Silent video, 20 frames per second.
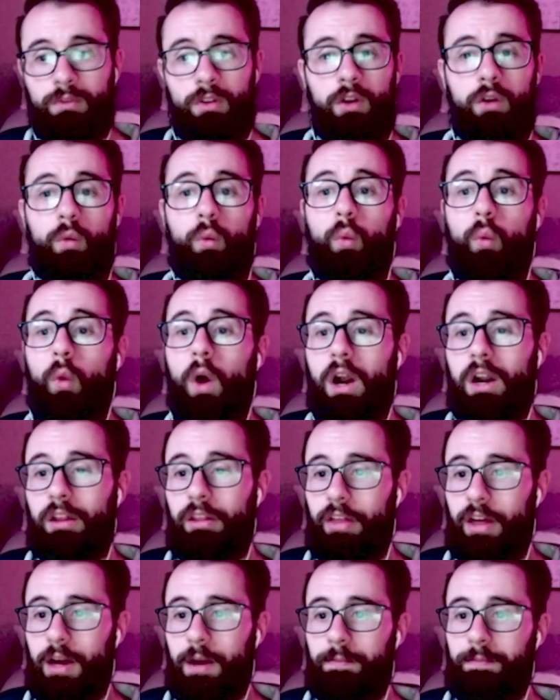One of
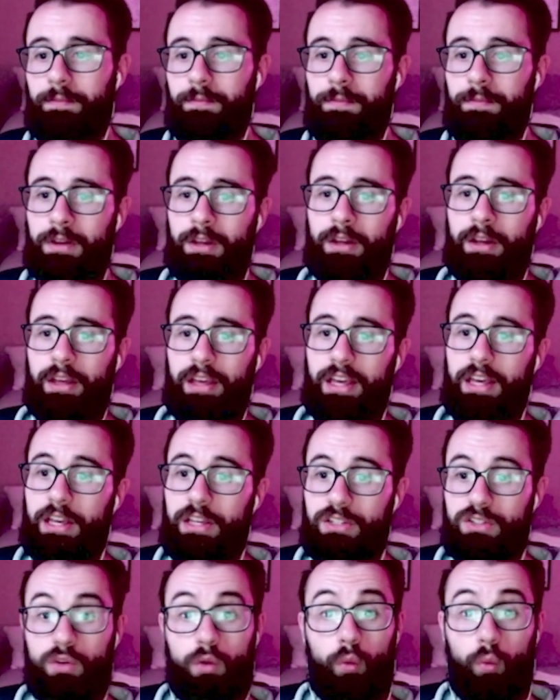them
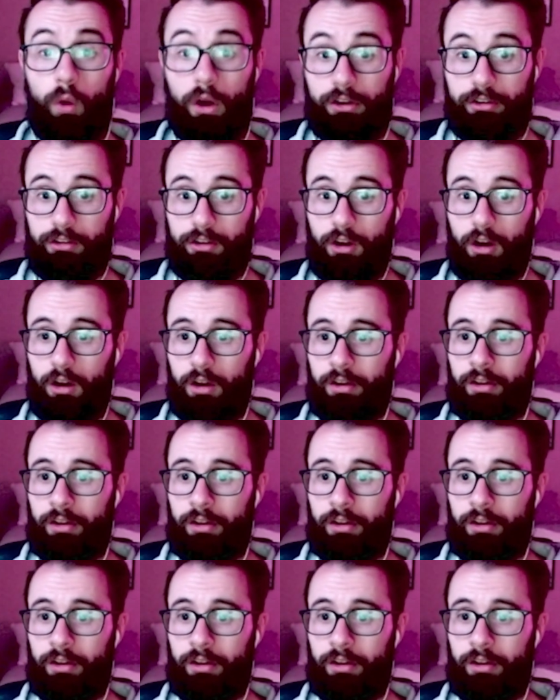is Wonder Guard.